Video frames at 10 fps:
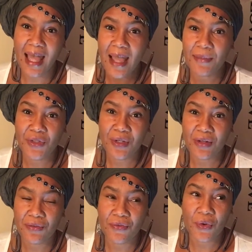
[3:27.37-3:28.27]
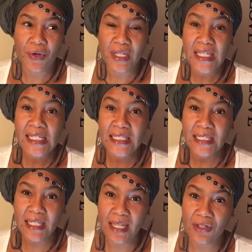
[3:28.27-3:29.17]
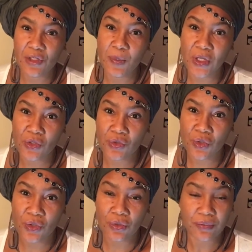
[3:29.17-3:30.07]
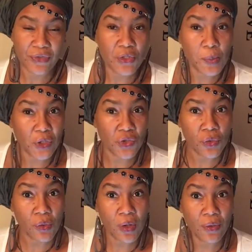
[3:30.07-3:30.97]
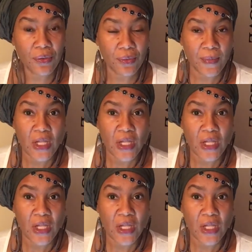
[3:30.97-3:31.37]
I'm doing it for healing and spiritual growth.